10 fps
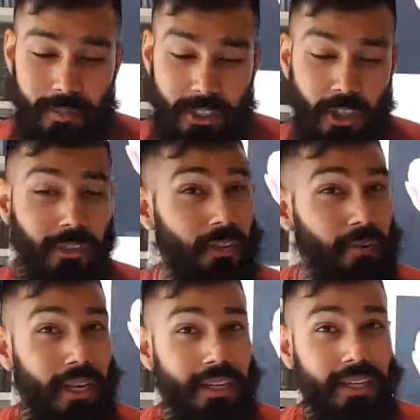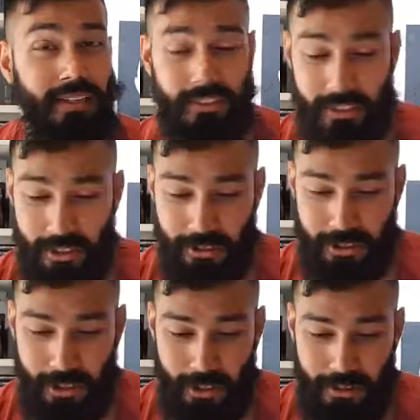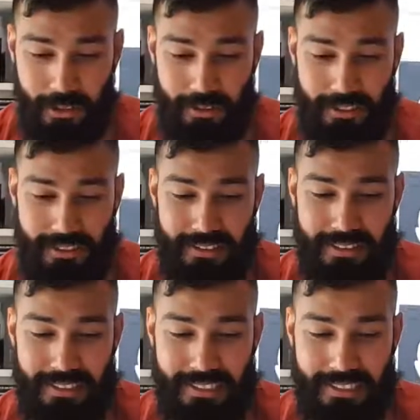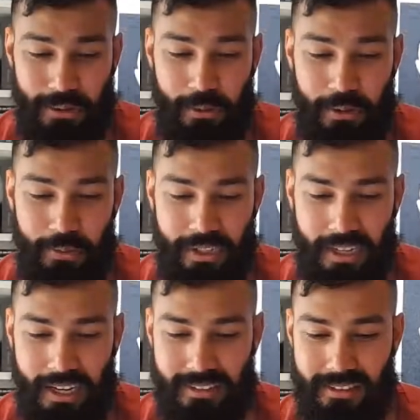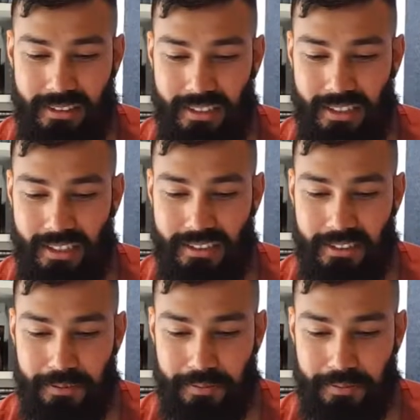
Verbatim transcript: a chance to play again, you know? So, you know, it's, it's a win-win, I see it as